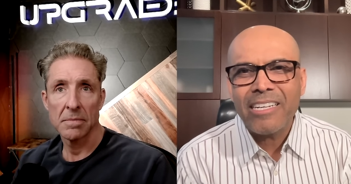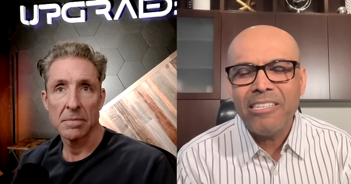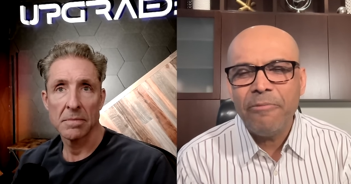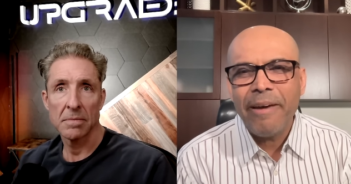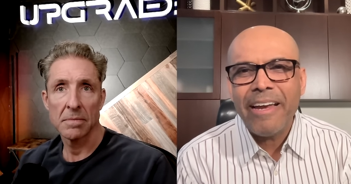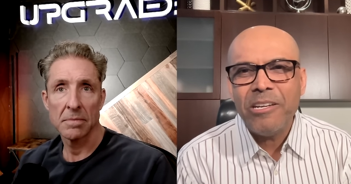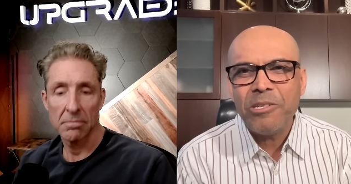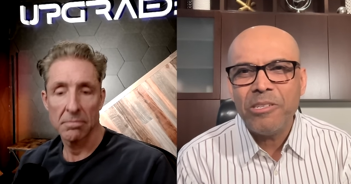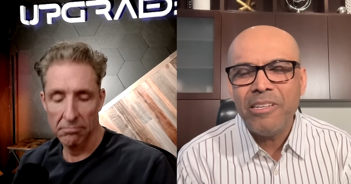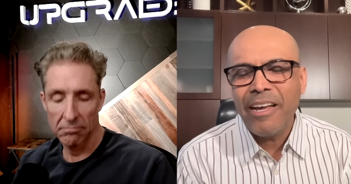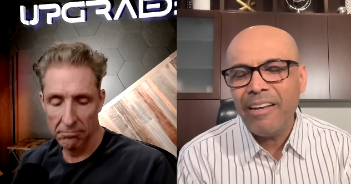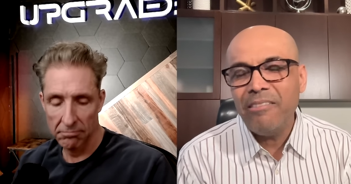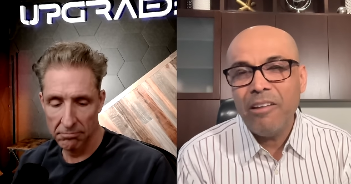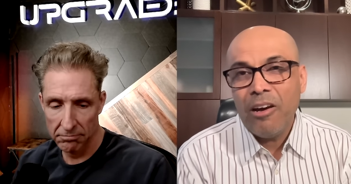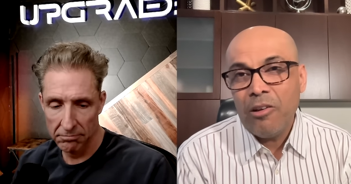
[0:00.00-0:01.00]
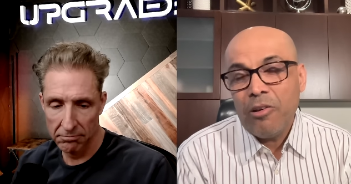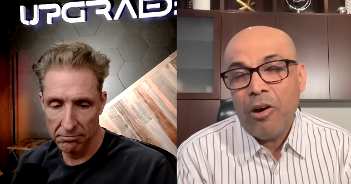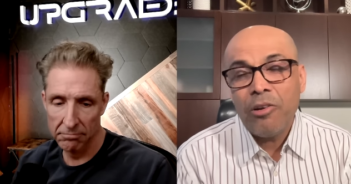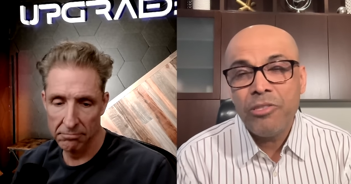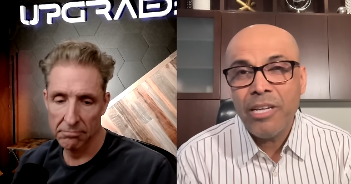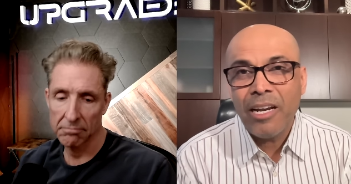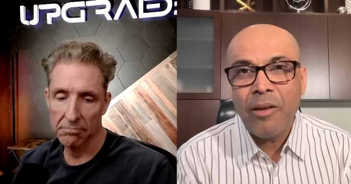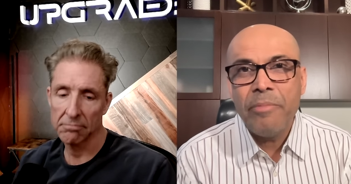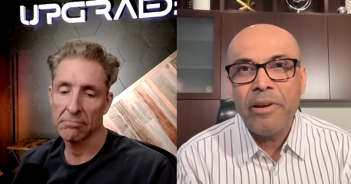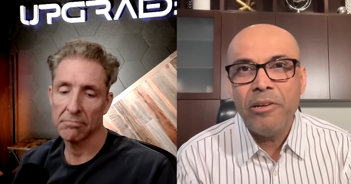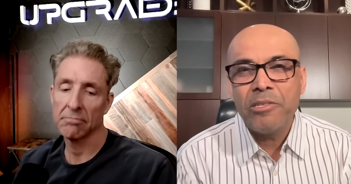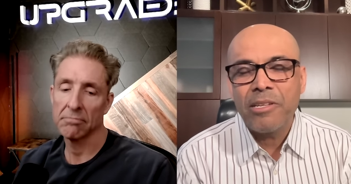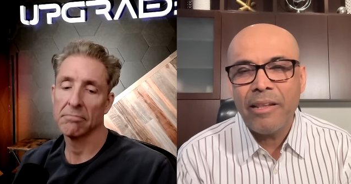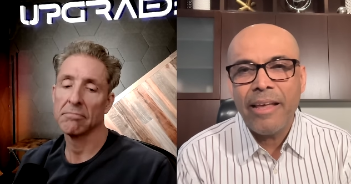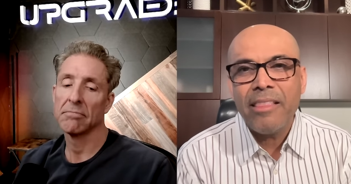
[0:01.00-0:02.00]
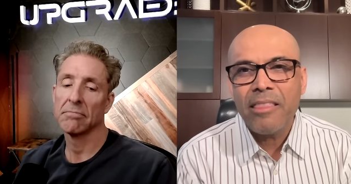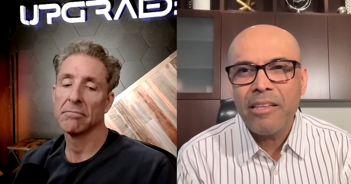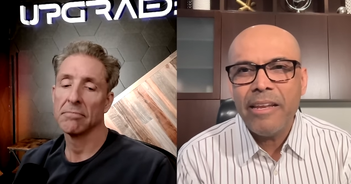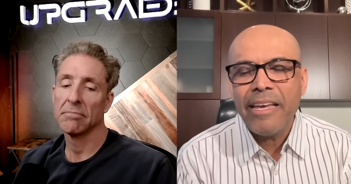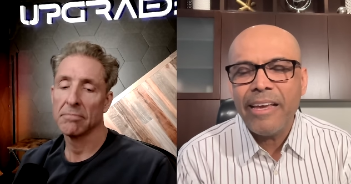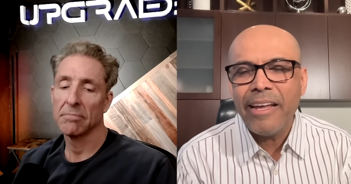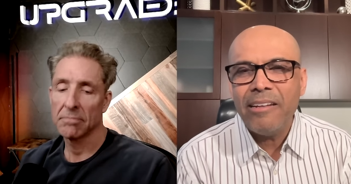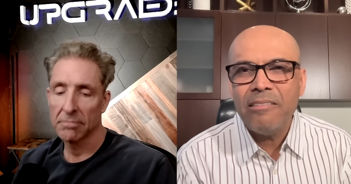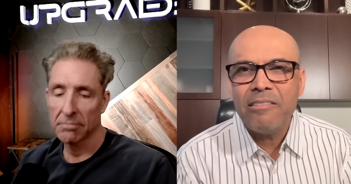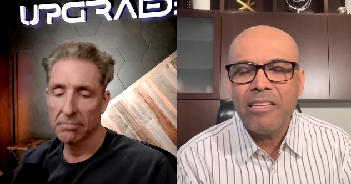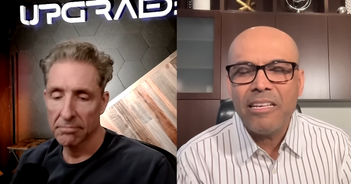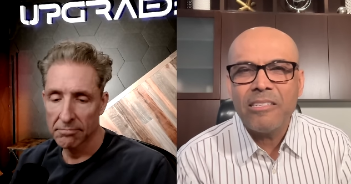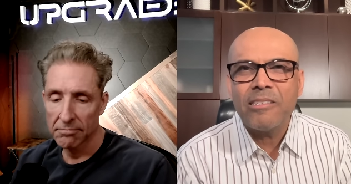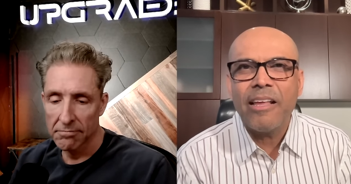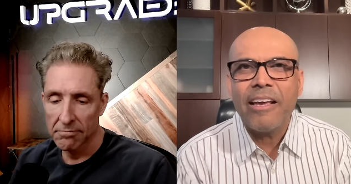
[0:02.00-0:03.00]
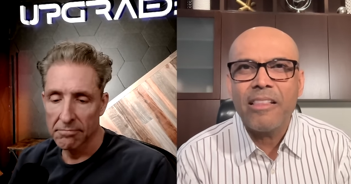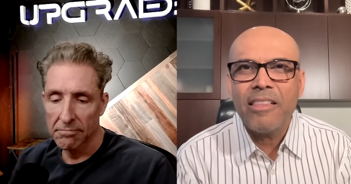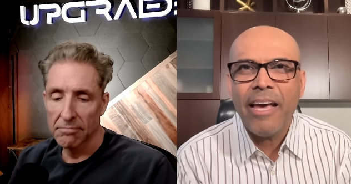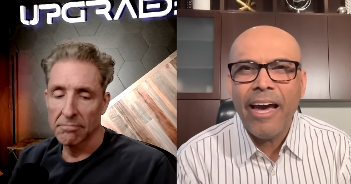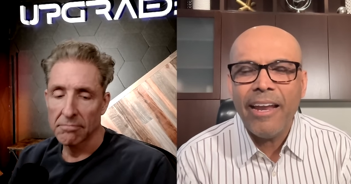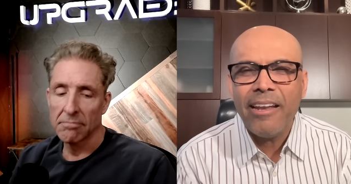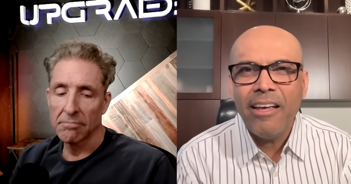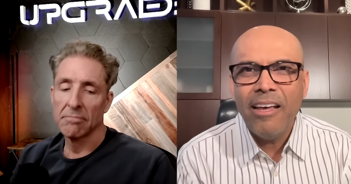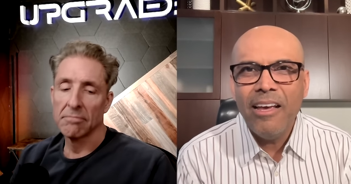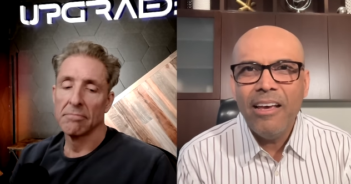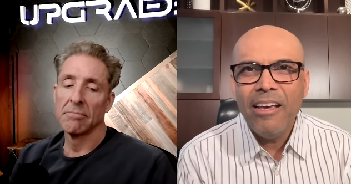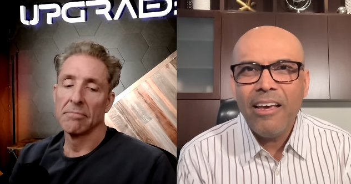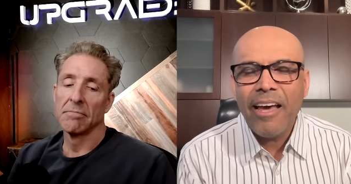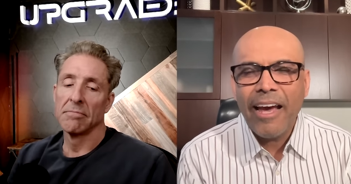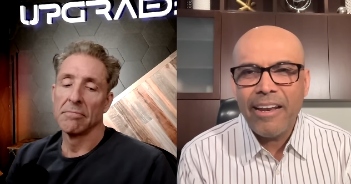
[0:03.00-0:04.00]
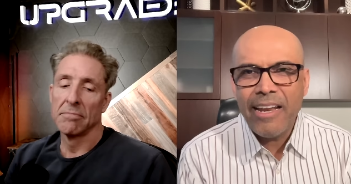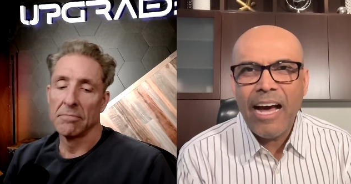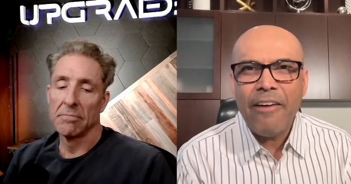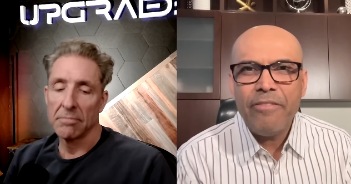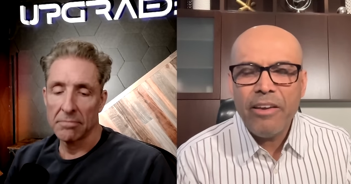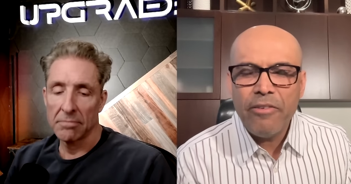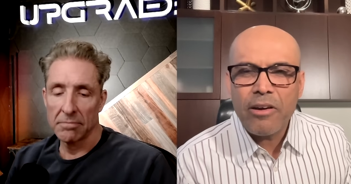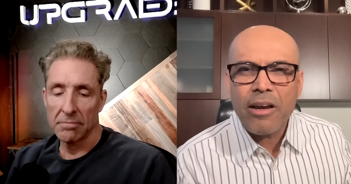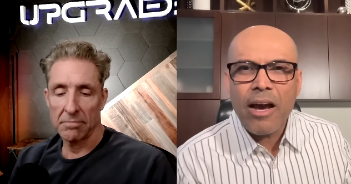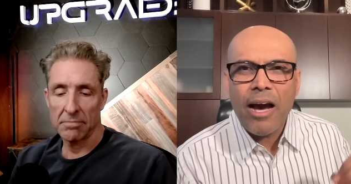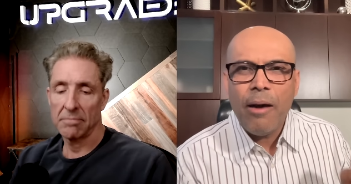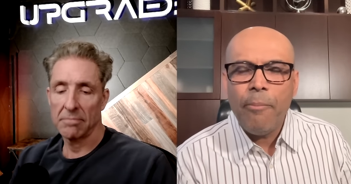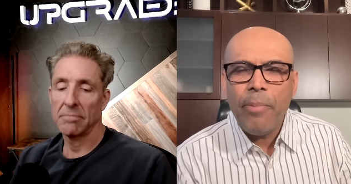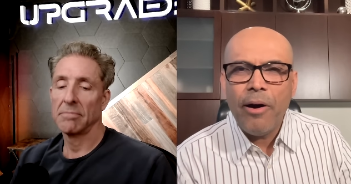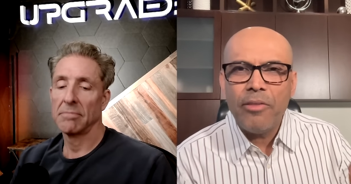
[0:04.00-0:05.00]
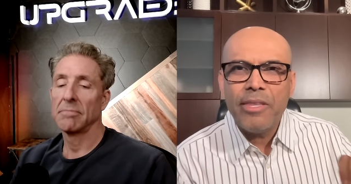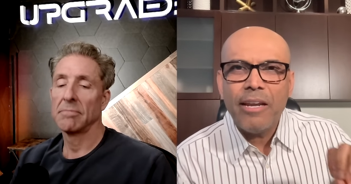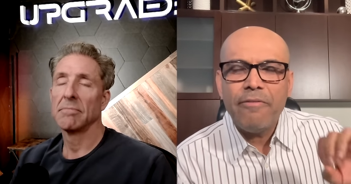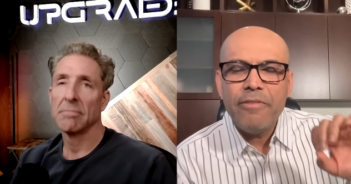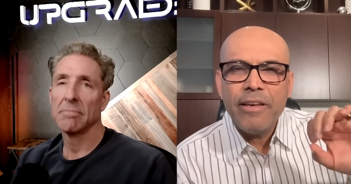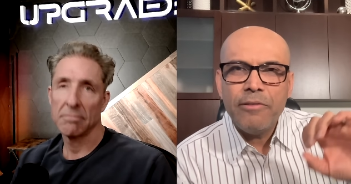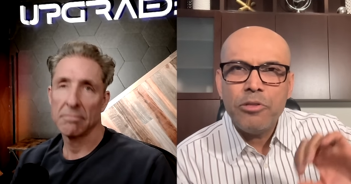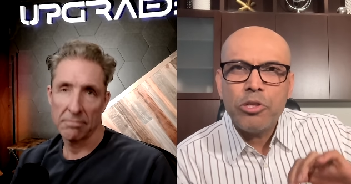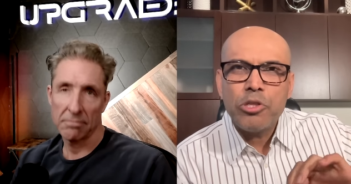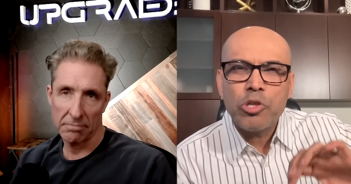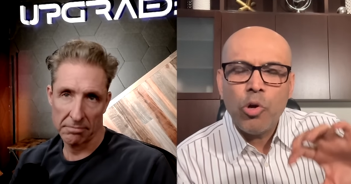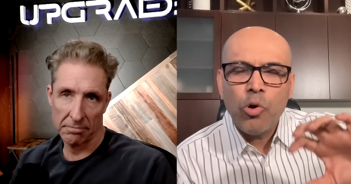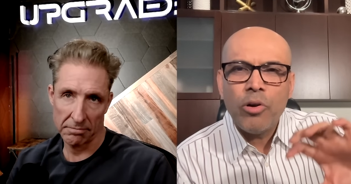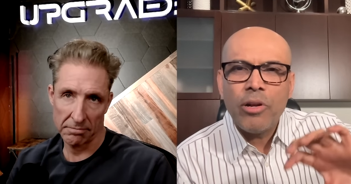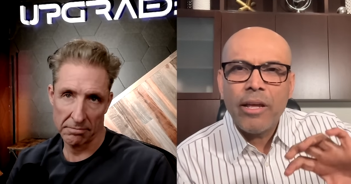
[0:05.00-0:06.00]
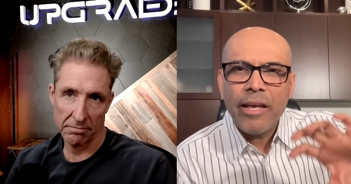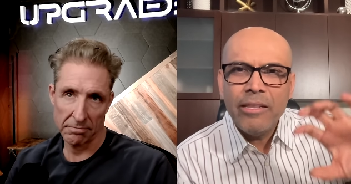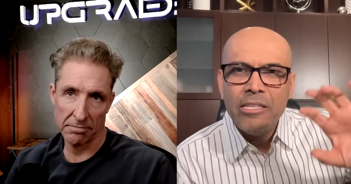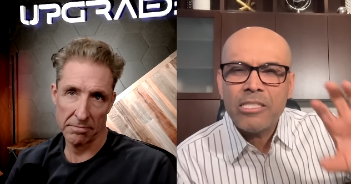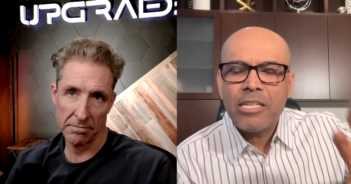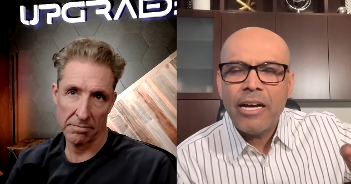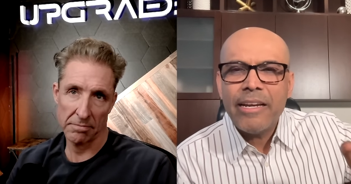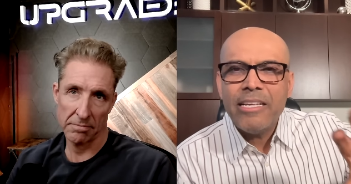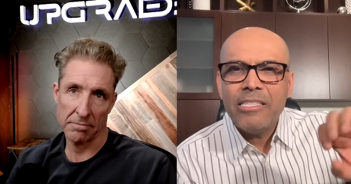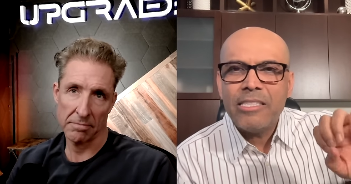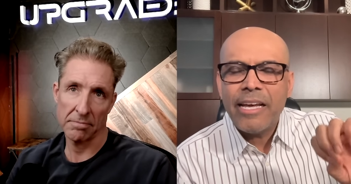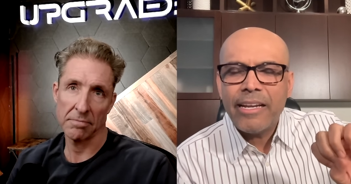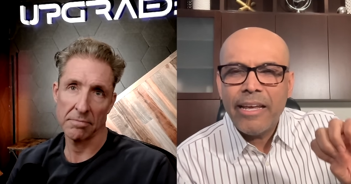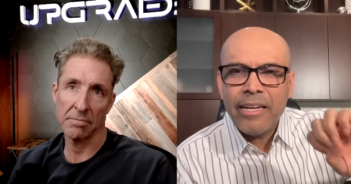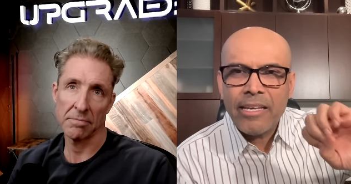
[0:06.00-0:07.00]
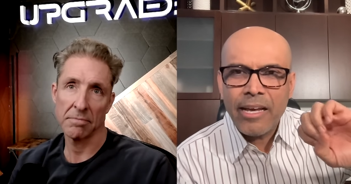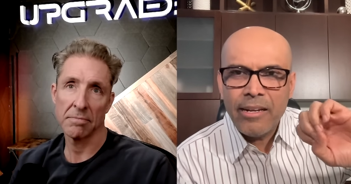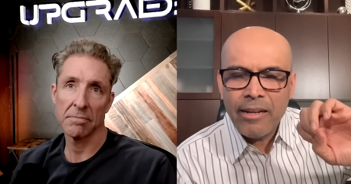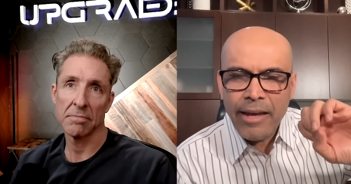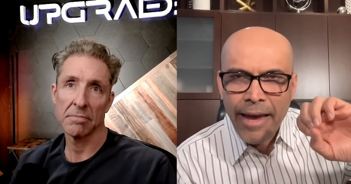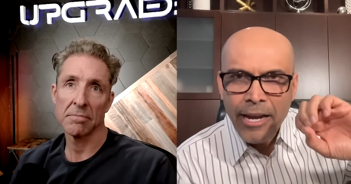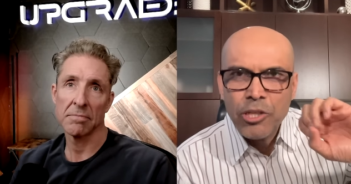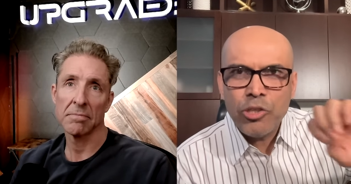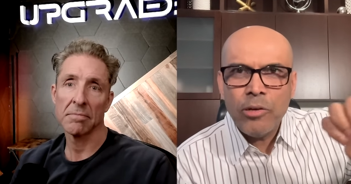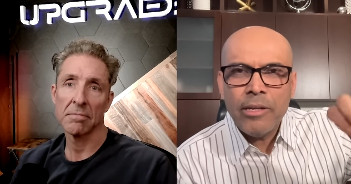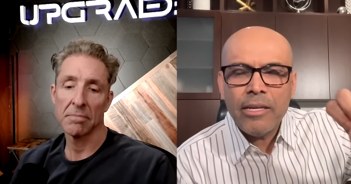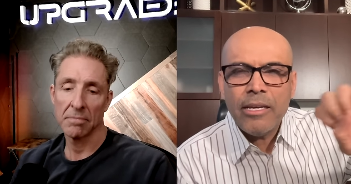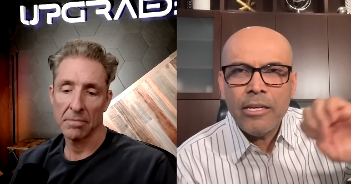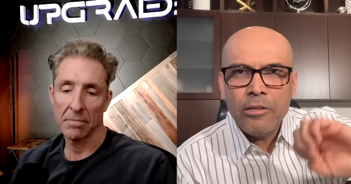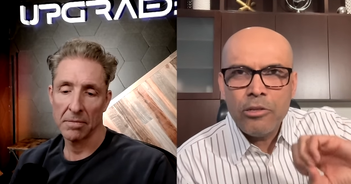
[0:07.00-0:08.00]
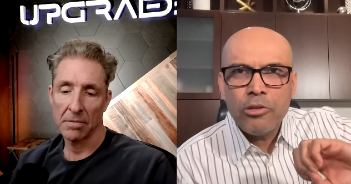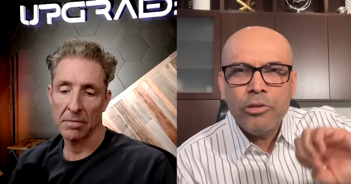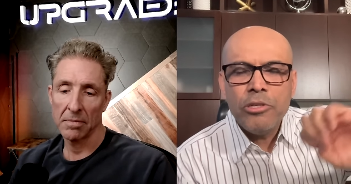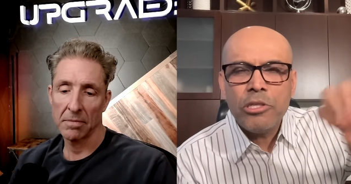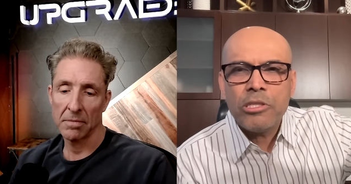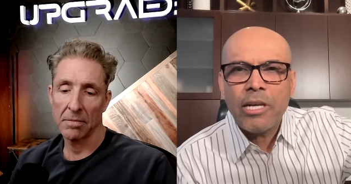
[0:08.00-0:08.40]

Speaker 1: activation and uh, or telomeres lengthening and things like that. And now we have a compound that we have shown in studies that it can actually increase